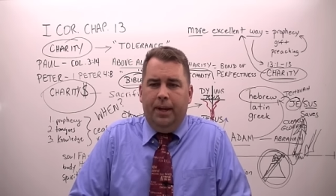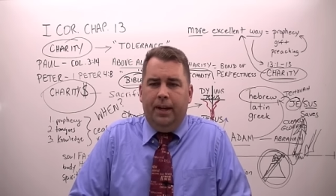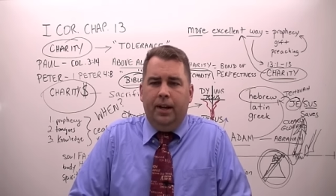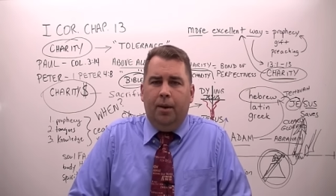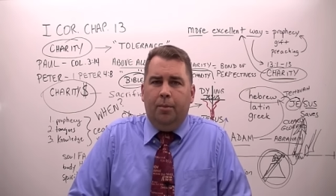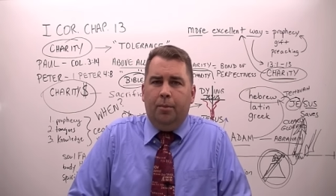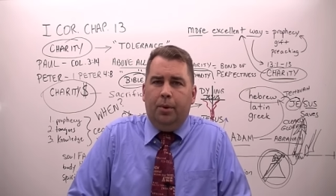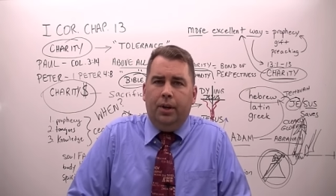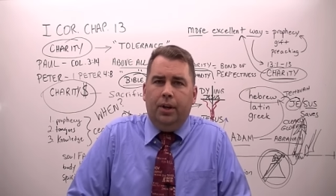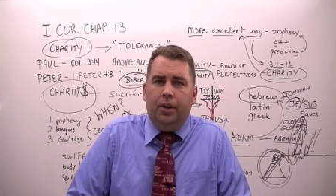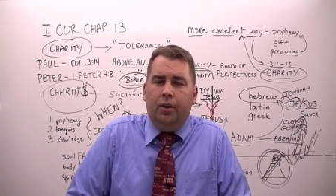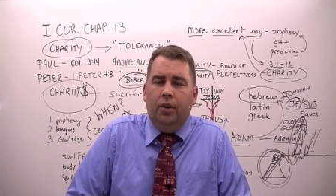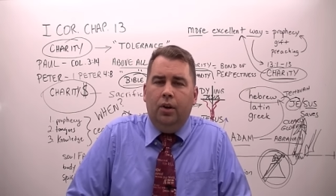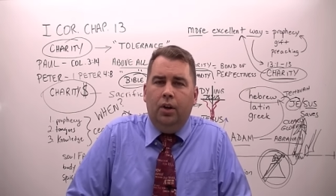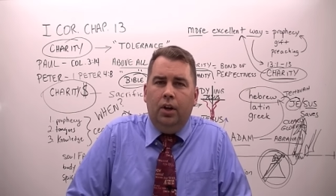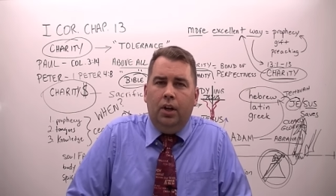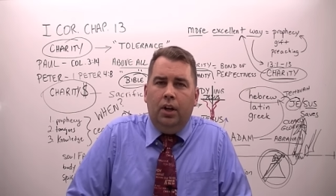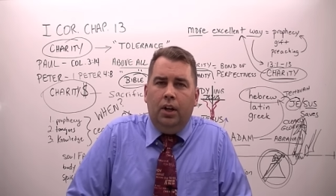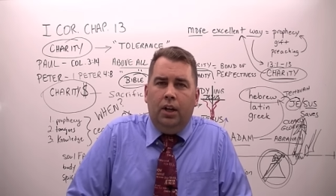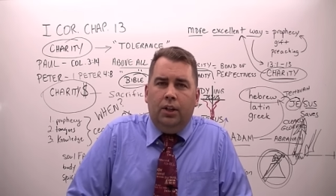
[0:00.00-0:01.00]
peanut
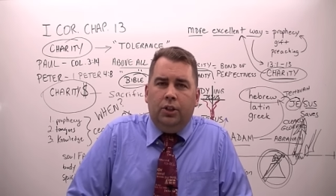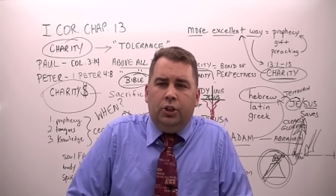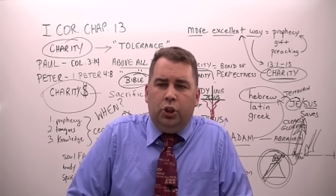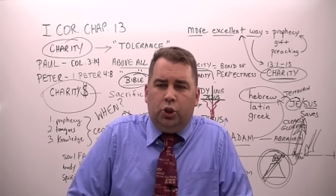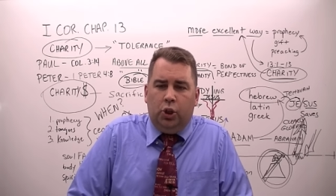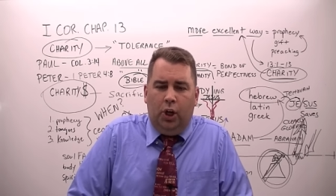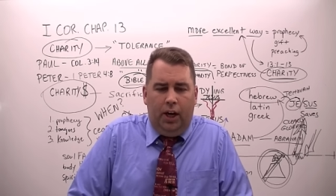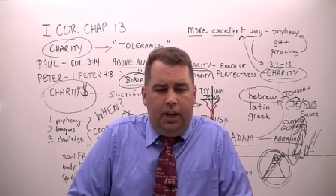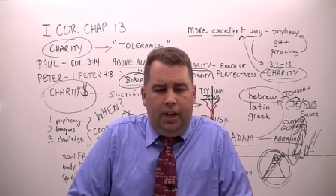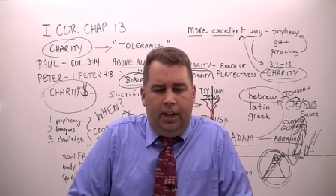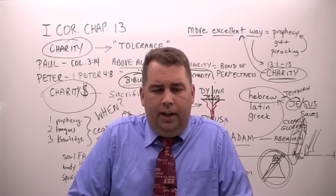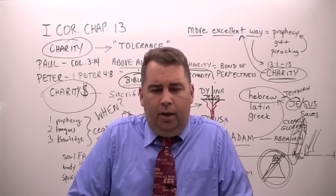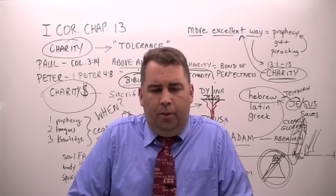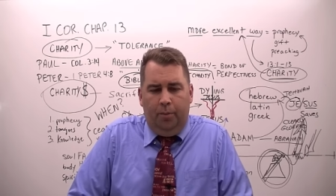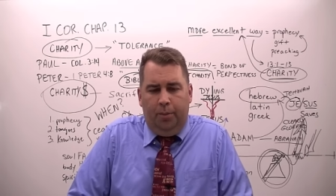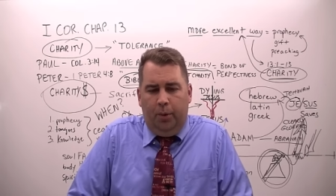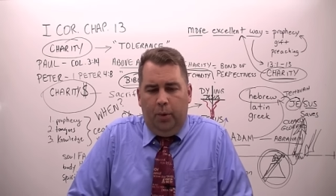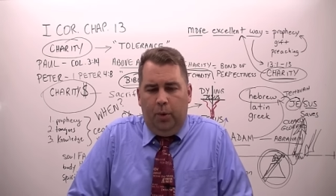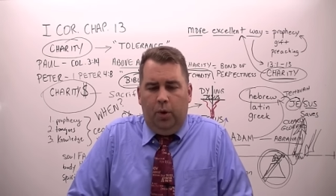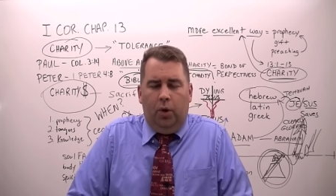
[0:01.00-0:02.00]
brittle to try to
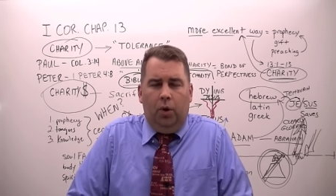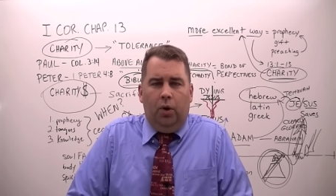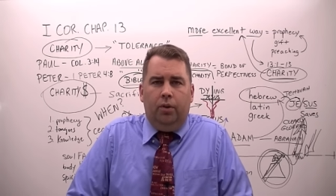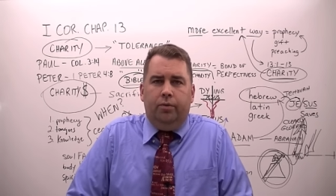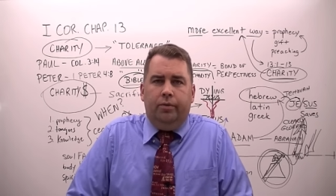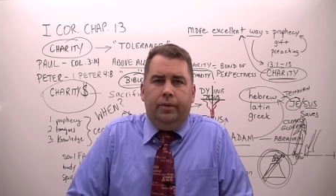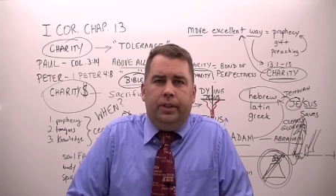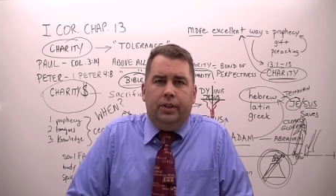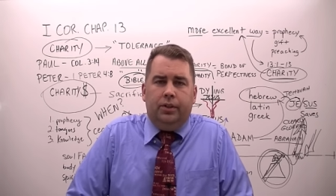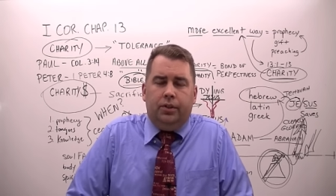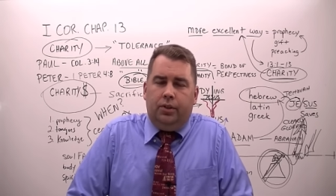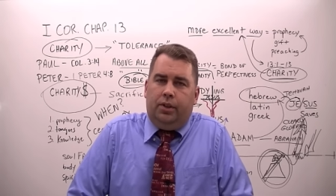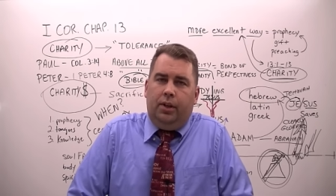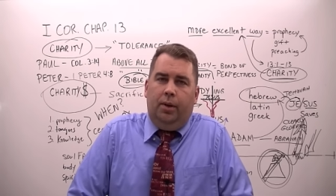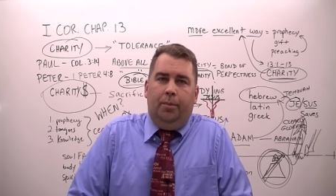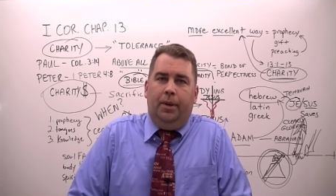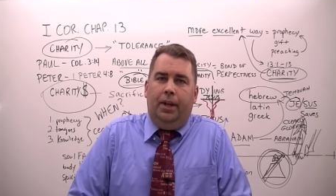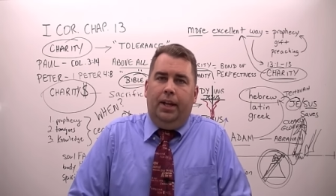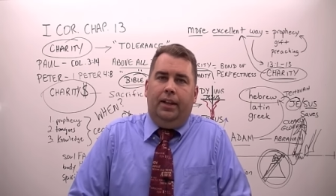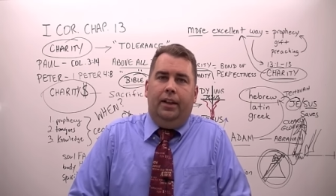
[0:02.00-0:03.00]
help poor orphans or
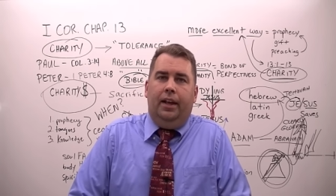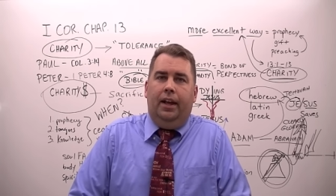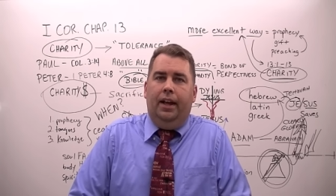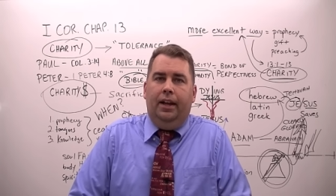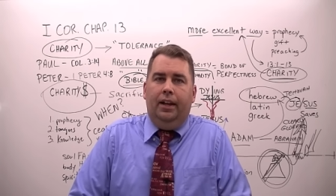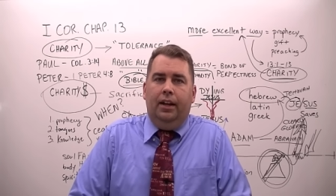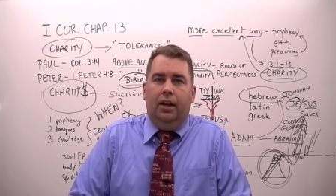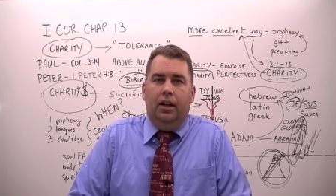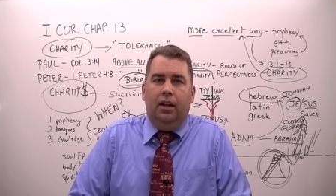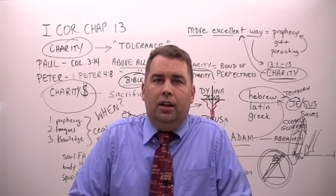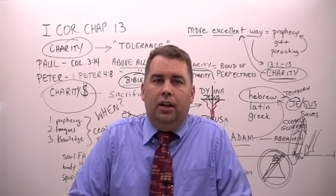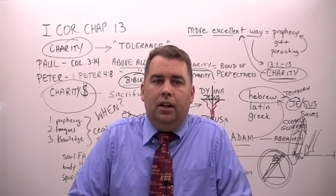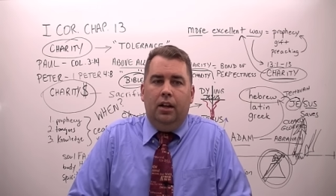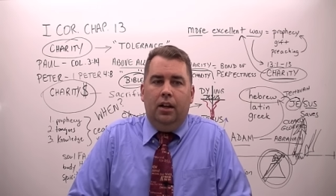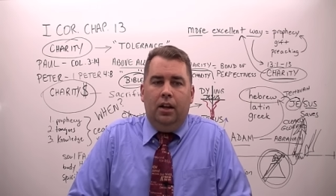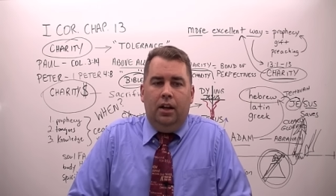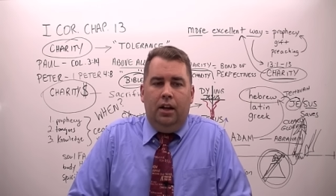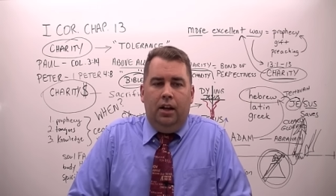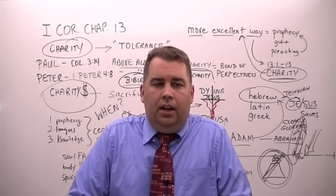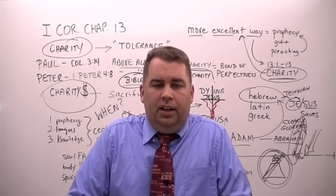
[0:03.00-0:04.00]
something like that.
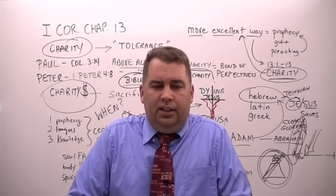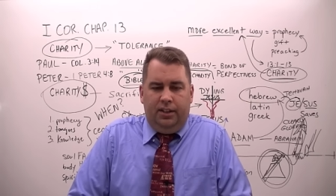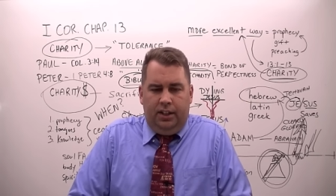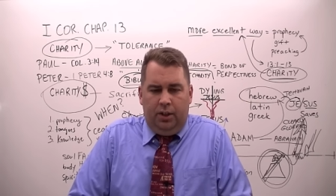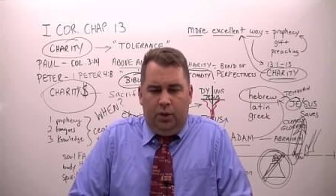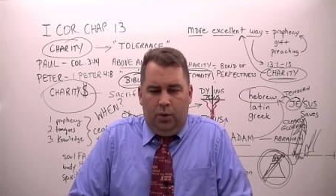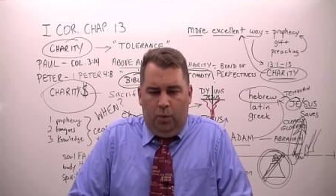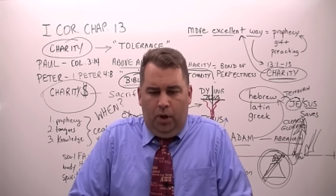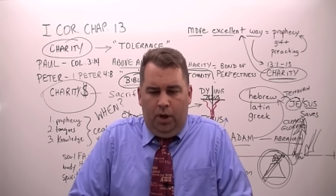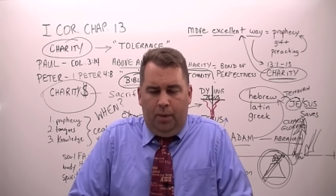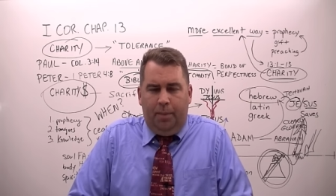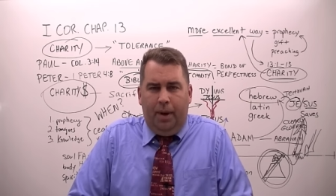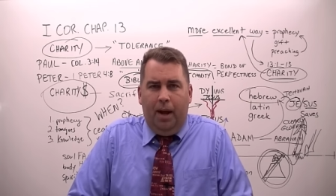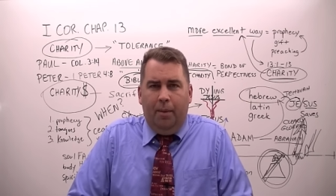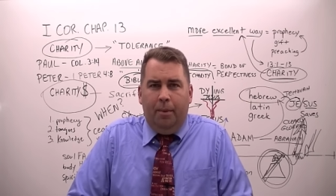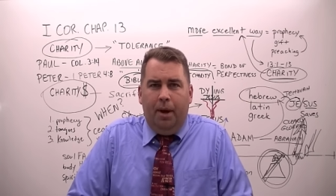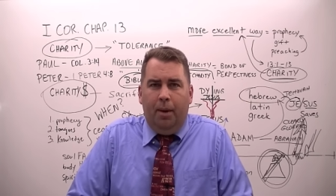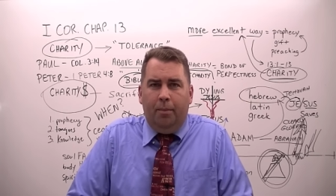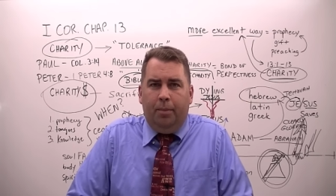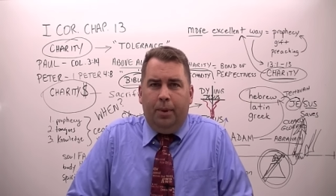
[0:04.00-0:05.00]
And he said, You want to
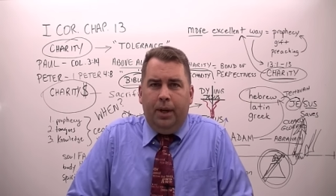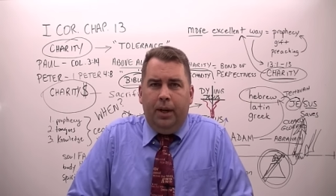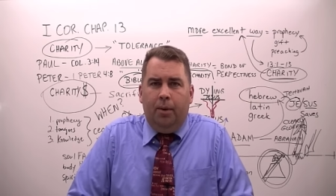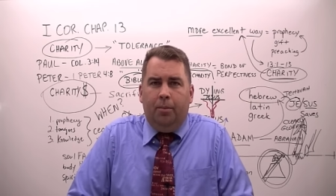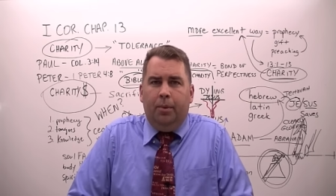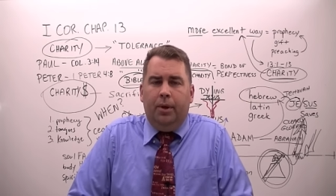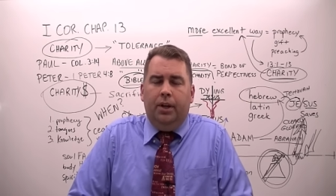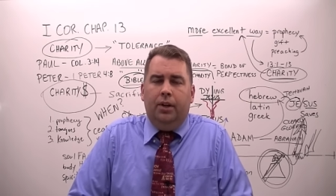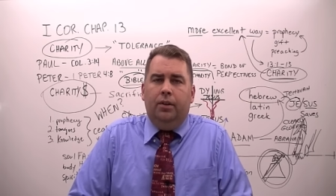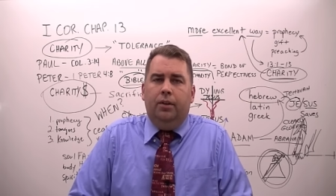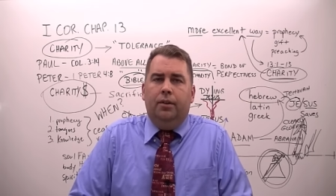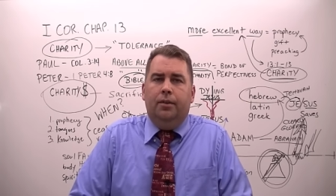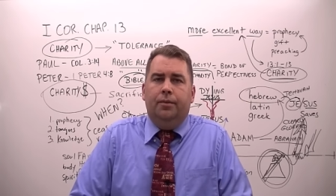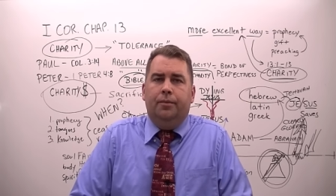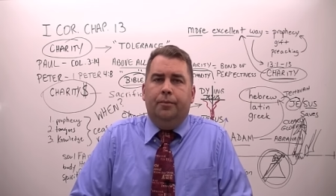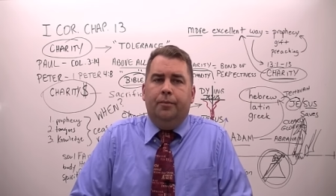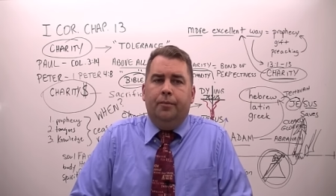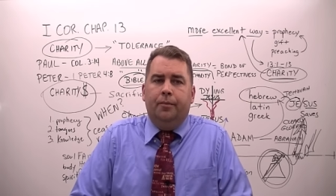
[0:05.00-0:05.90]
buy my peanut brittle?